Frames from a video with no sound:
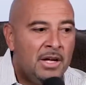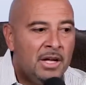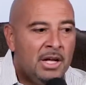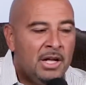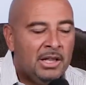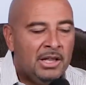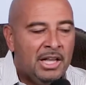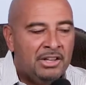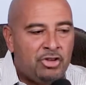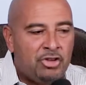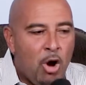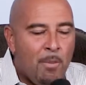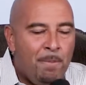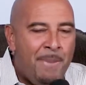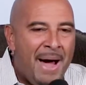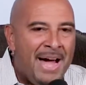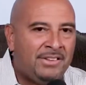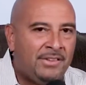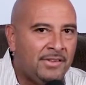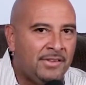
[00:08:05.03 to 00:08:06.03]
Let's go
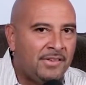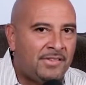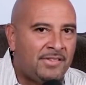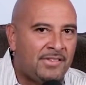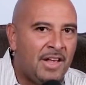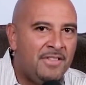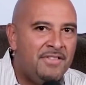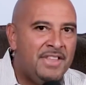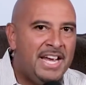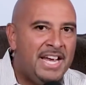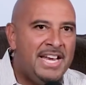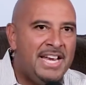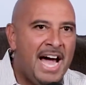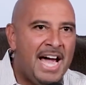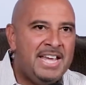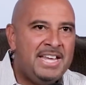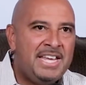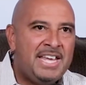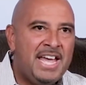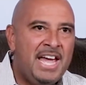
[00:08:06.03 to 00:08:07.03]
back to the Sunday
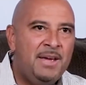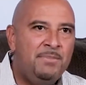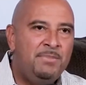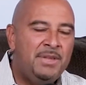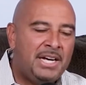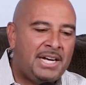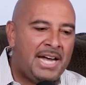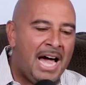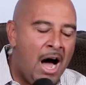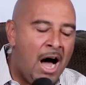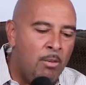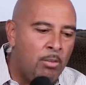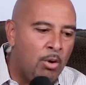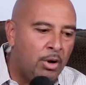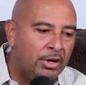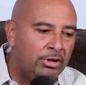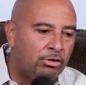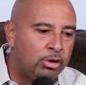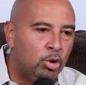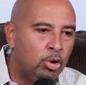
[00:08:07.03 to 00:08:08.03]
night game. The
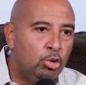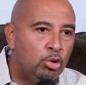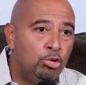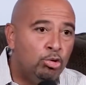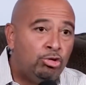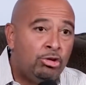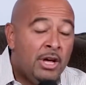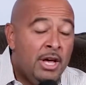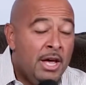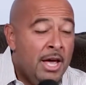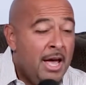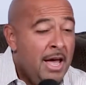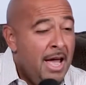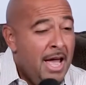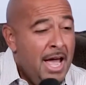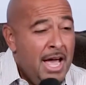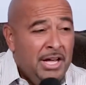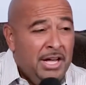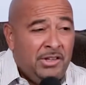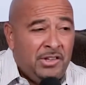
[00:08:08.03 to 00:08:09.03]
Cowboys lose
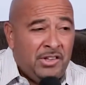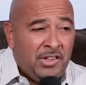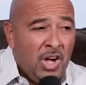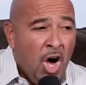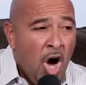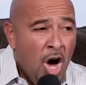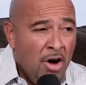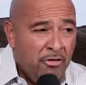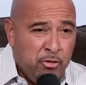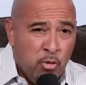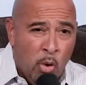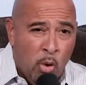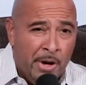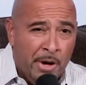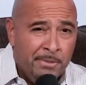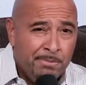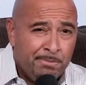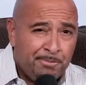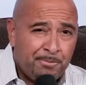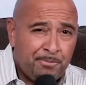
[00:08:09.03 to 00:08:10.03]
a tough
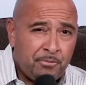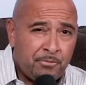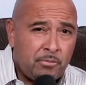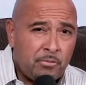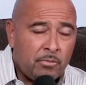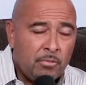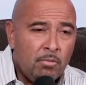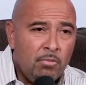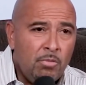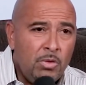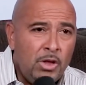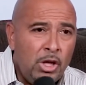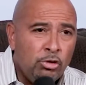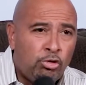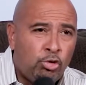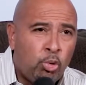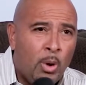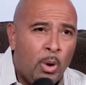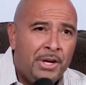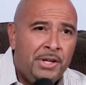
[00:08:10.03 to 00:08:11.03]
one,
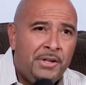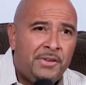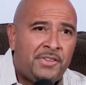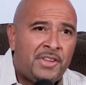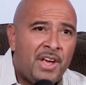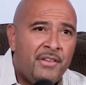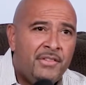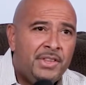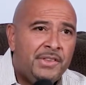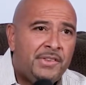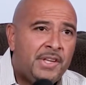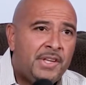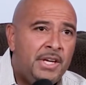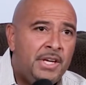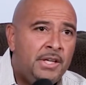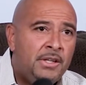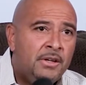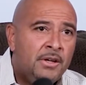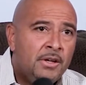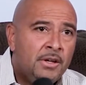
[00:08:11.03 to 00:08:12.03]

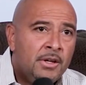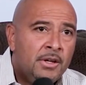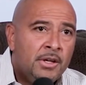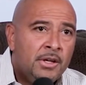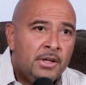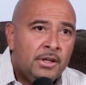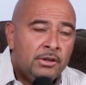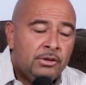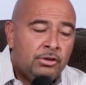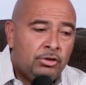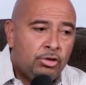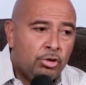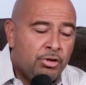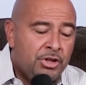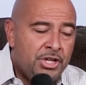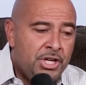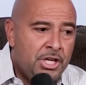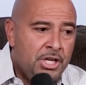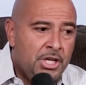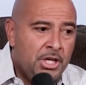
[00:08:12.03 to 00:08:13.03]
2017, to
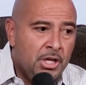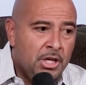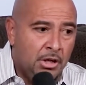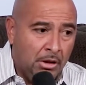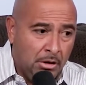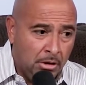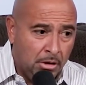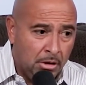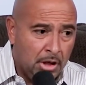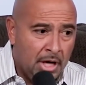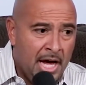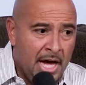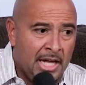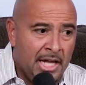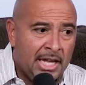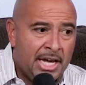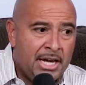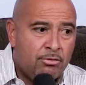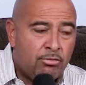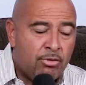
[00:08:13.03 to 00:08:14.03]
the
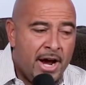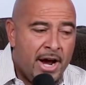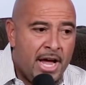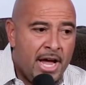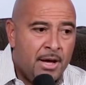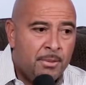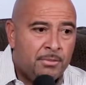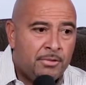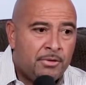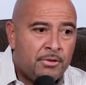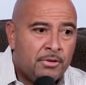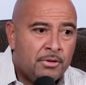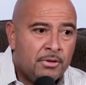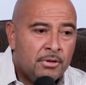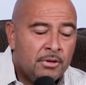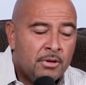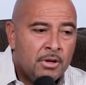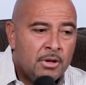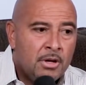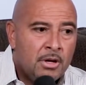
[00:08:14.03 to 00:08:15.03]
LA Rams
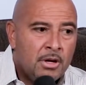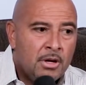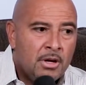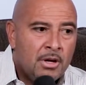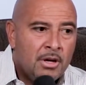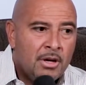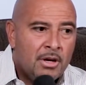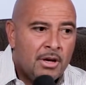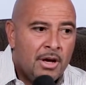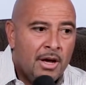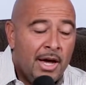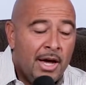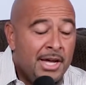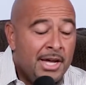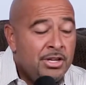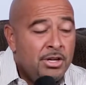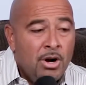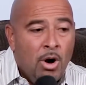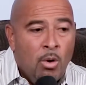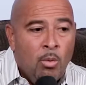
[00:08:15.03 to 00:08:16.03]
and
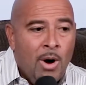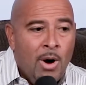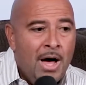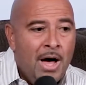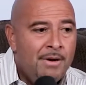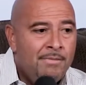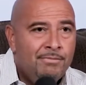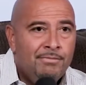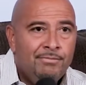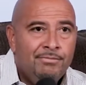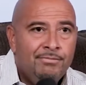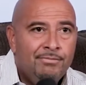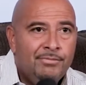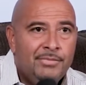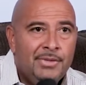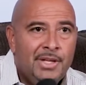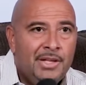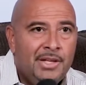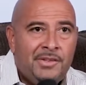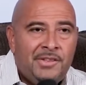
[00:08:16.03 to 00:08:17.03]
you know what?
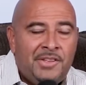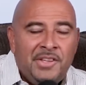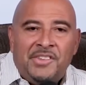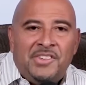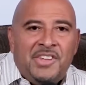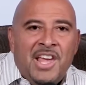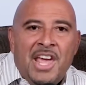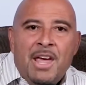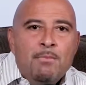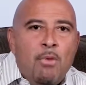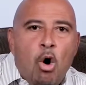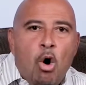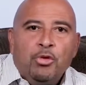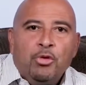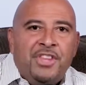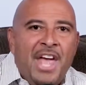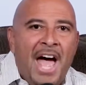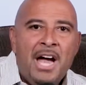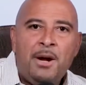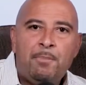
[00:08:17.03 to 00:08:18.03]
It's the same old
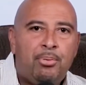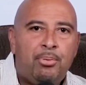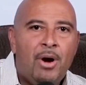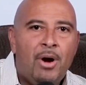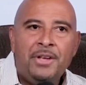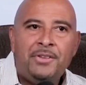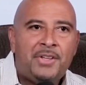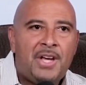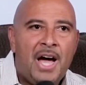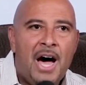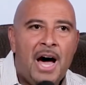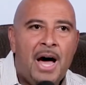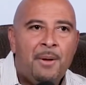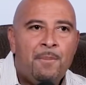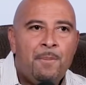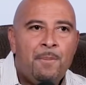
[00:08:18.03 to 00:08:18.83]
Dak Prescott.